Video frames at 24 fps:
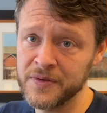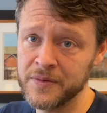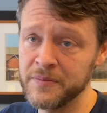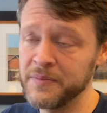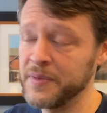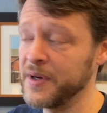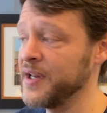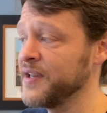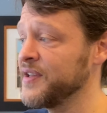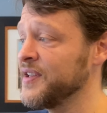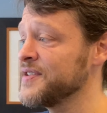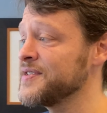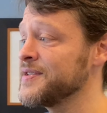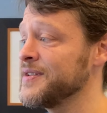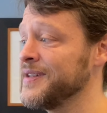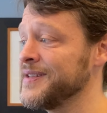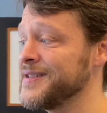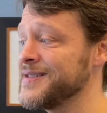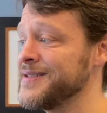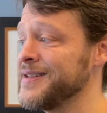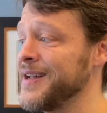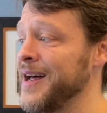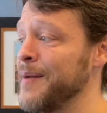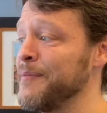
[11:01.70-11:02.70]
but
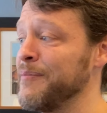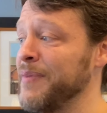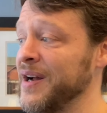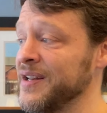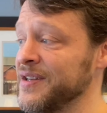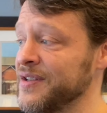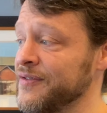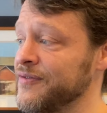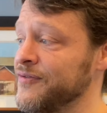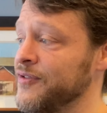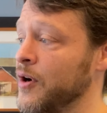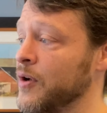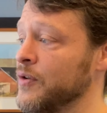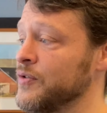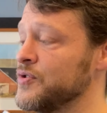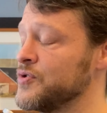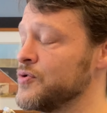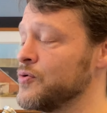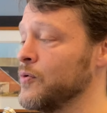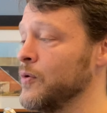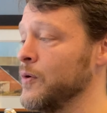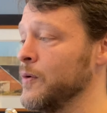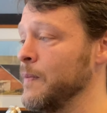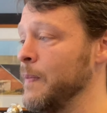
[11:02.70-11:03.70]
it's not by default
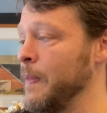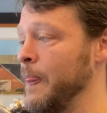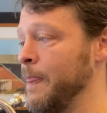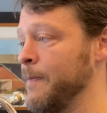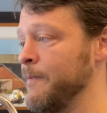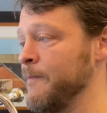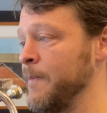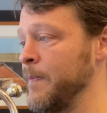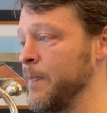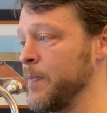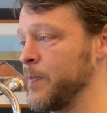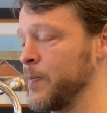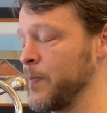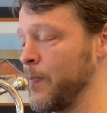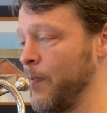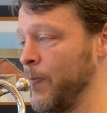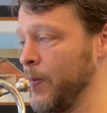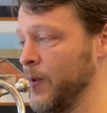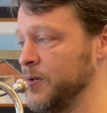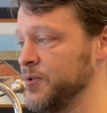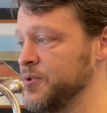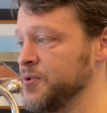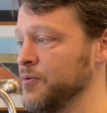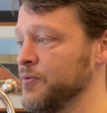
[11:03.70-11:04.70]
short.
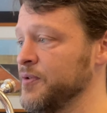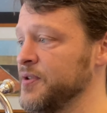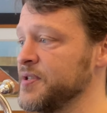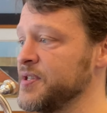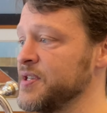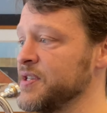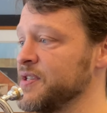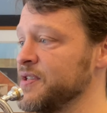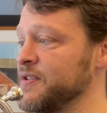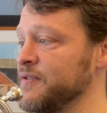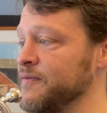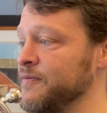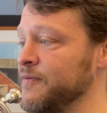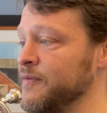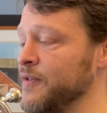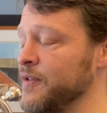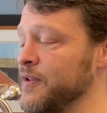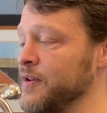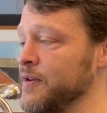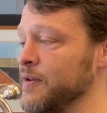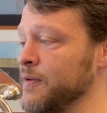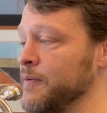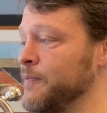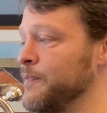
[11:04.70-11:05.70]
So this is the
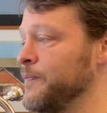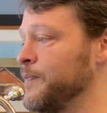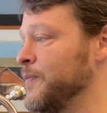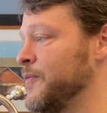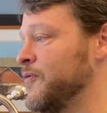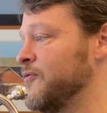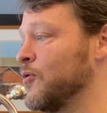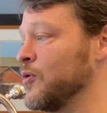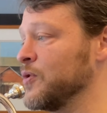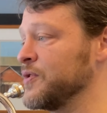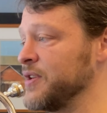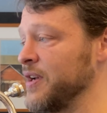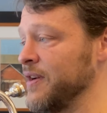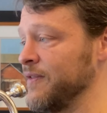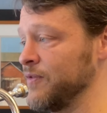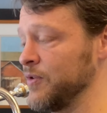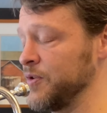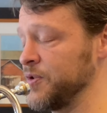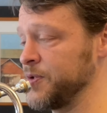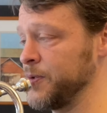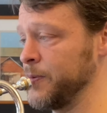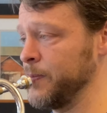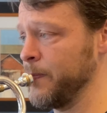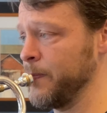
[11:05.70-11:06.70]
forte version.